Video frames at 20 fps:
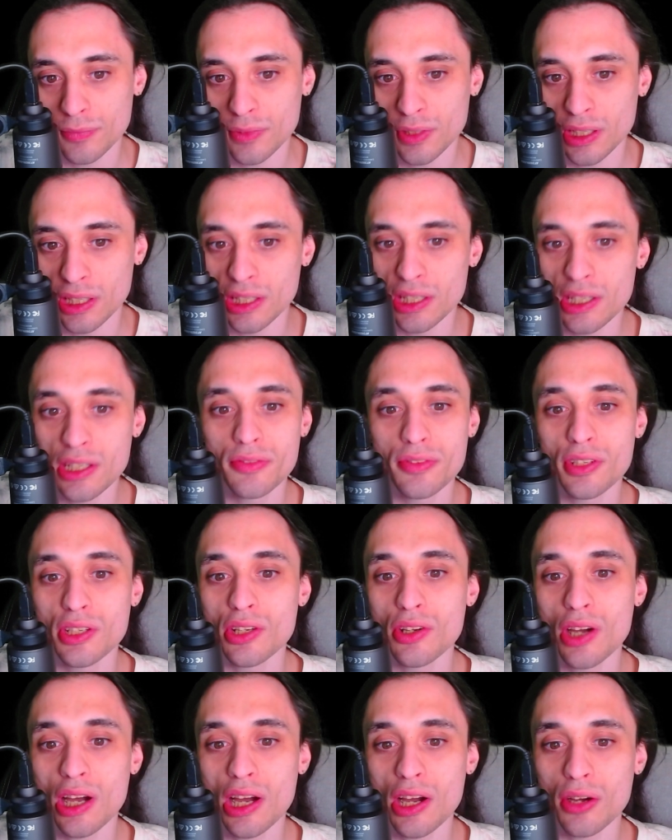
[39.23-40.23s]
In this video,
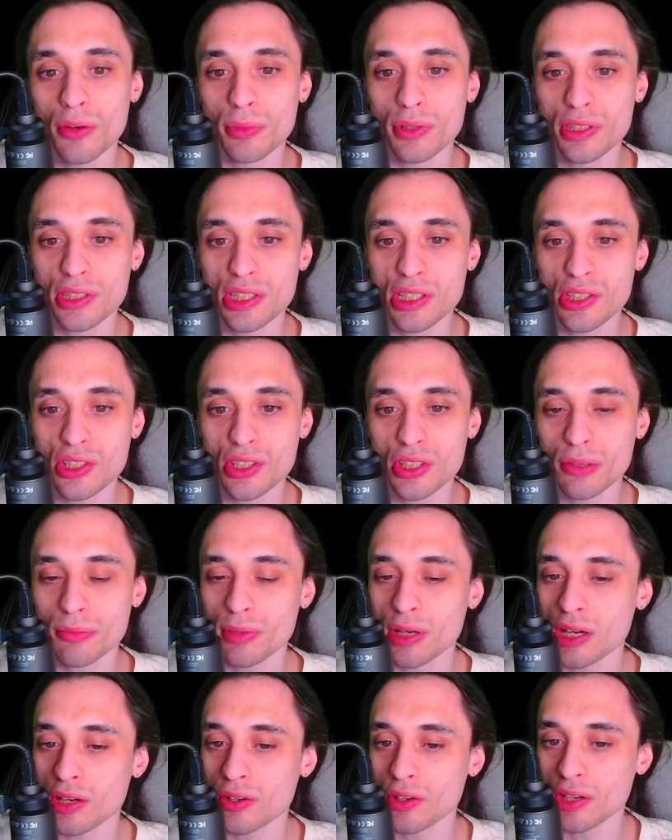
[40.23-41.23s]
I will be teaching
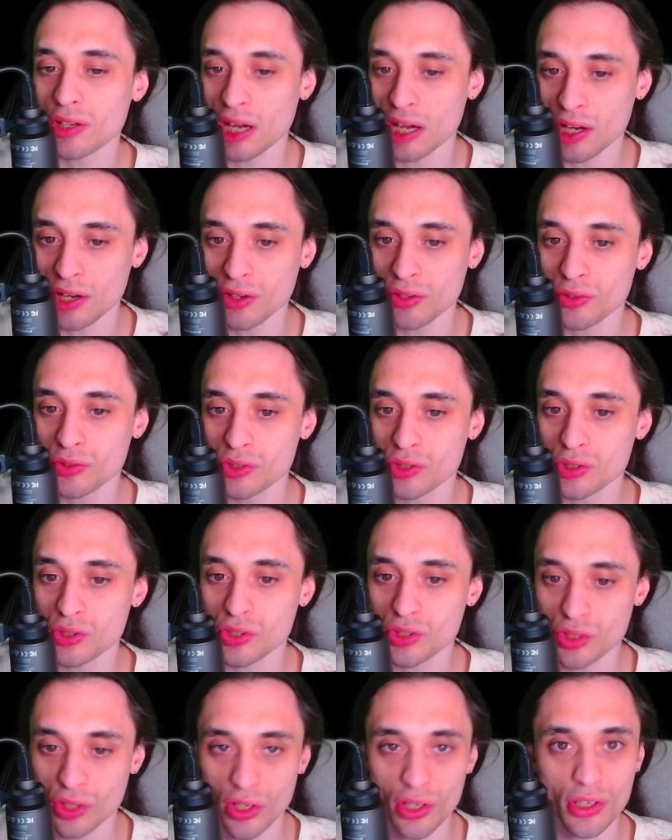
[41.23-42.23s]
about how to
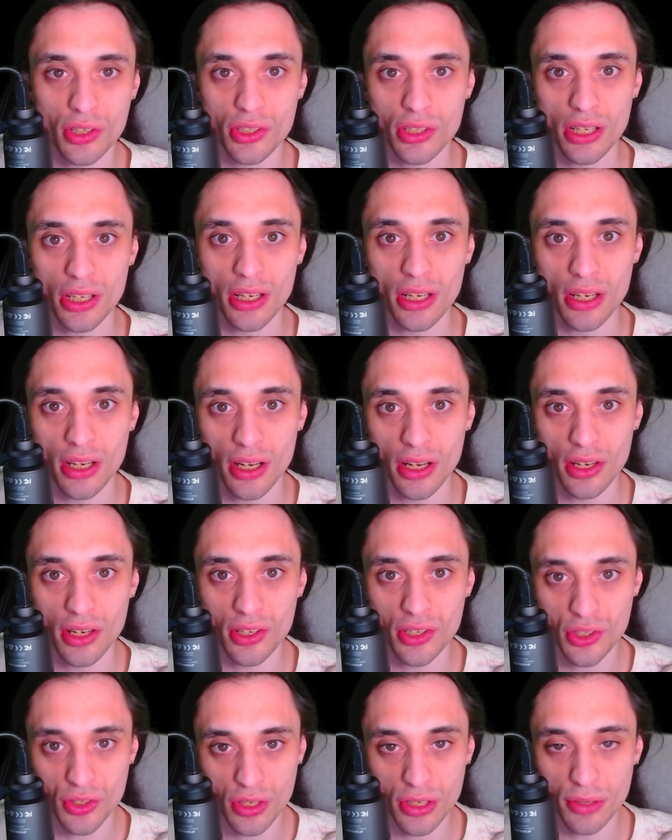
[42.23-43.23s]
start
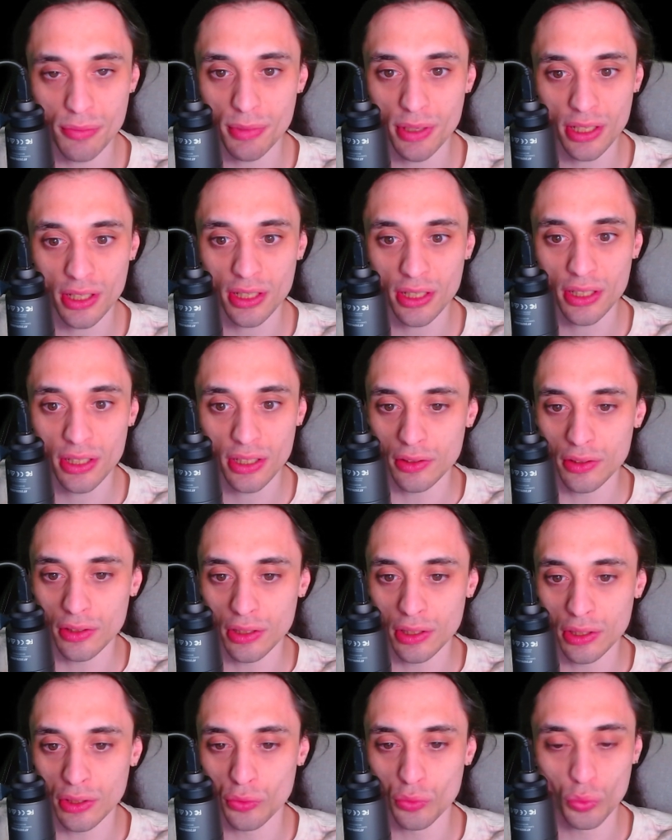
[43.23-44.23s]
streaming
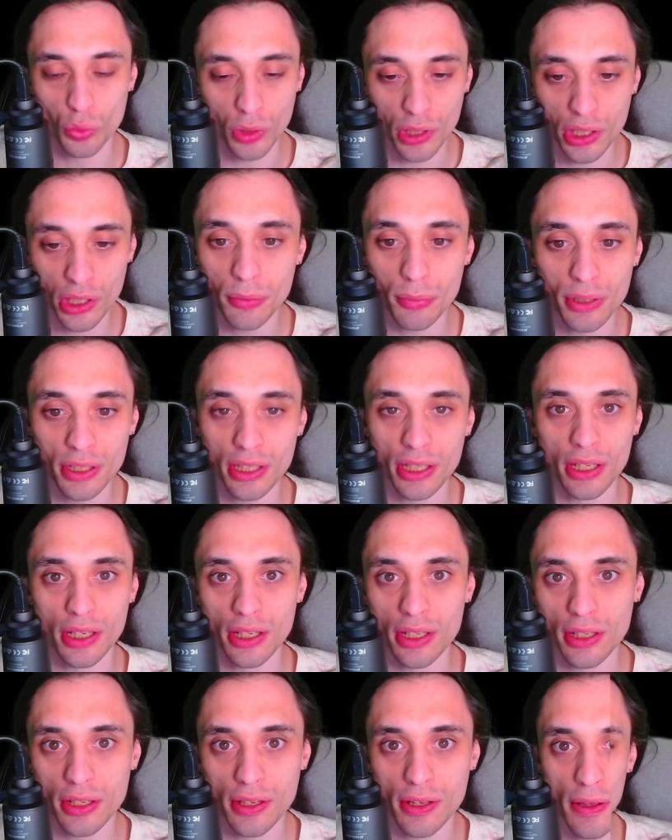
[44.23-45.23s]
and where to begin.
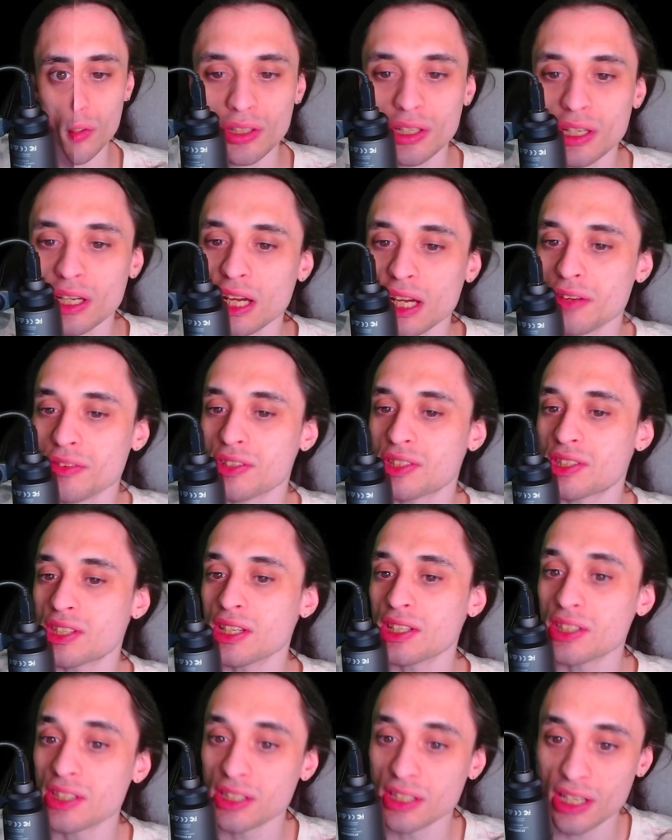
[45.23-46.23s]
And if you stay
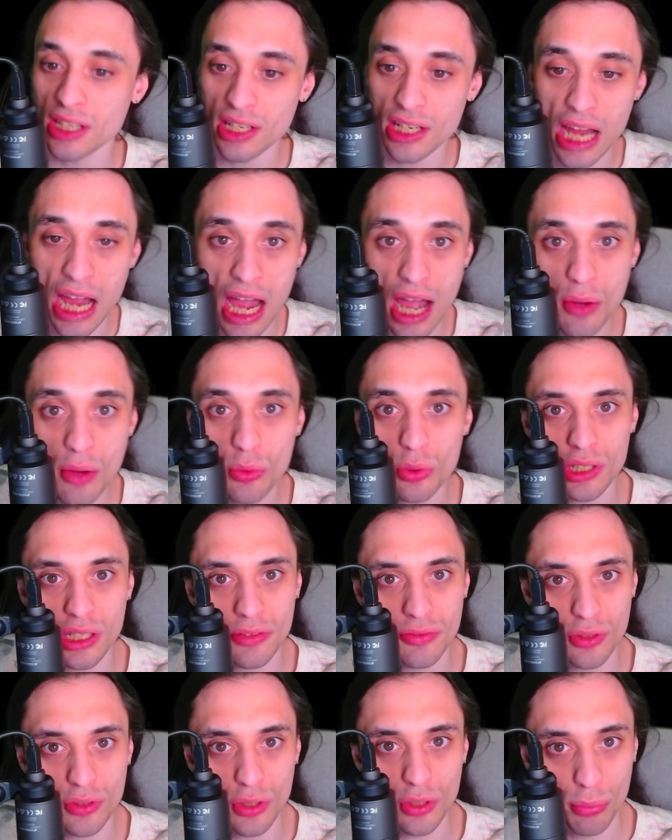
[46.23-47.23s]
to the end, I will
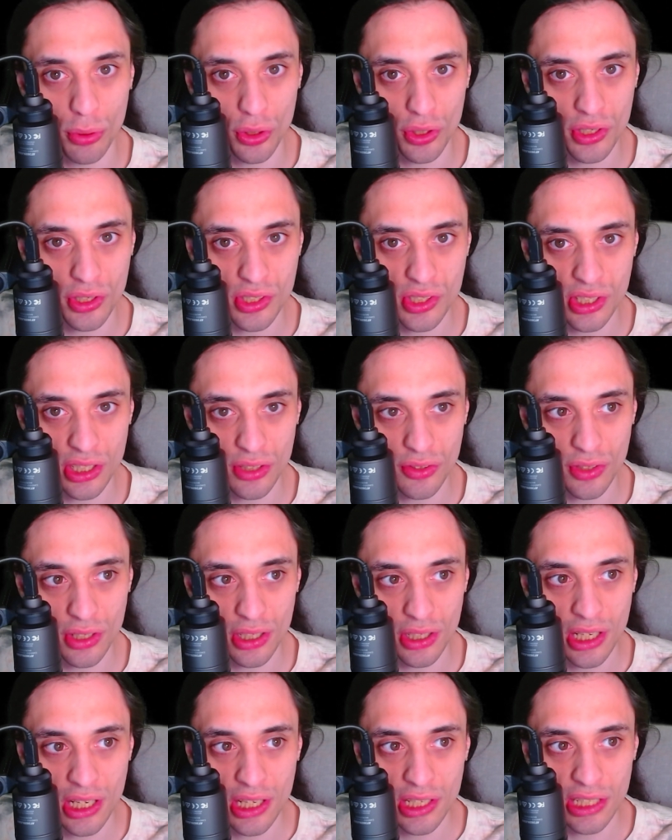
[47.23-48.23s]
give you a bonus secret
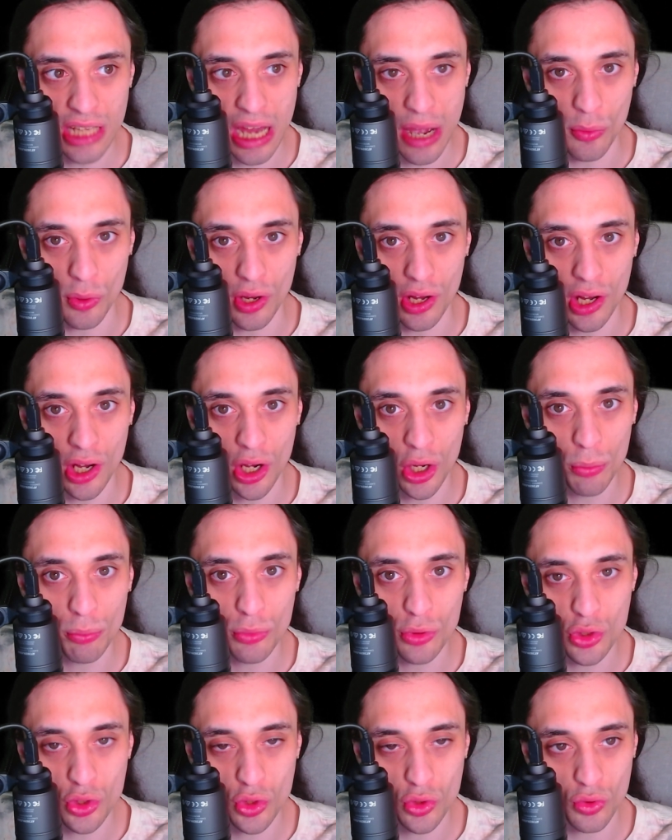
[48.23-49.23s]
that will help
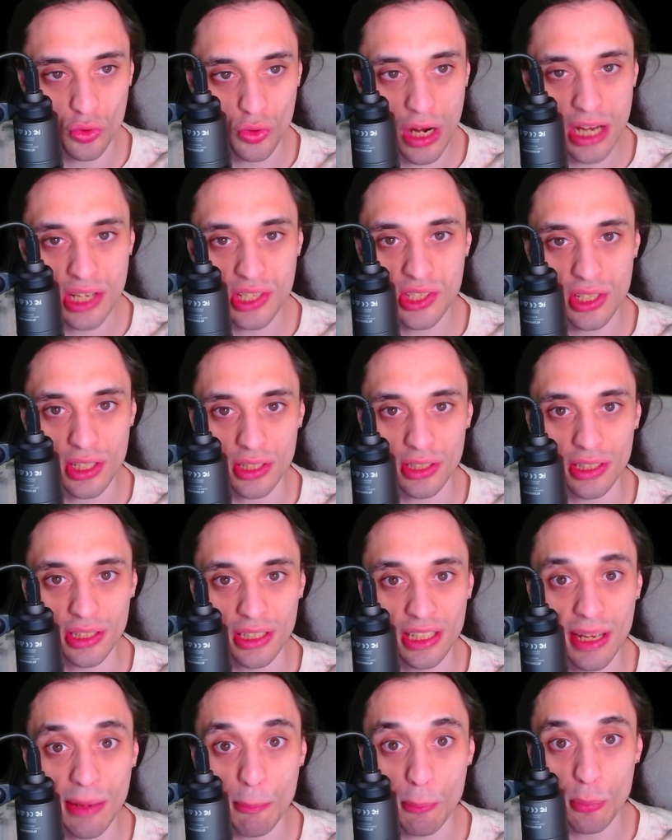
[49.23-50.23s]
drastically
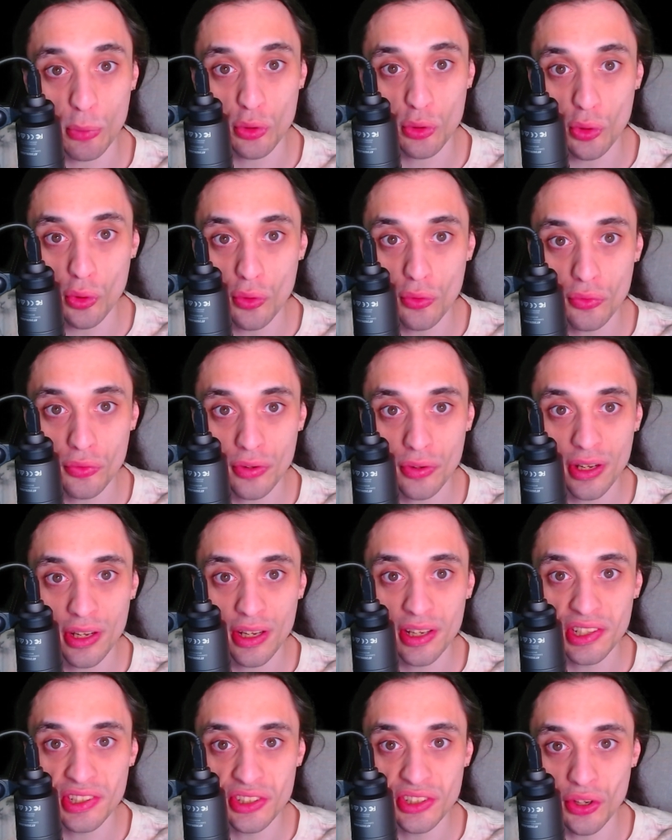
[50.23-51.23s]
improve
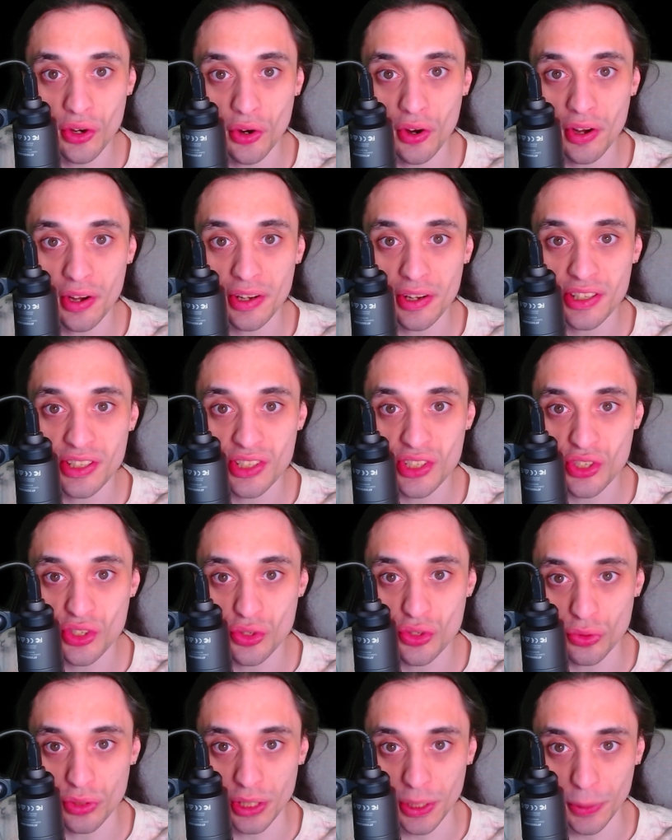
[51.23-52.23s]
your
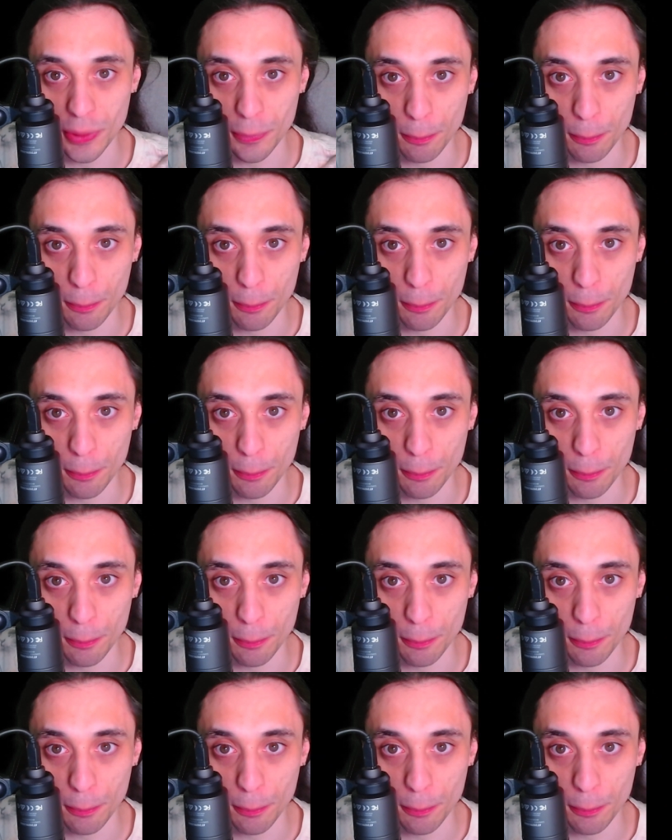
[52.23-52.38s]
stream.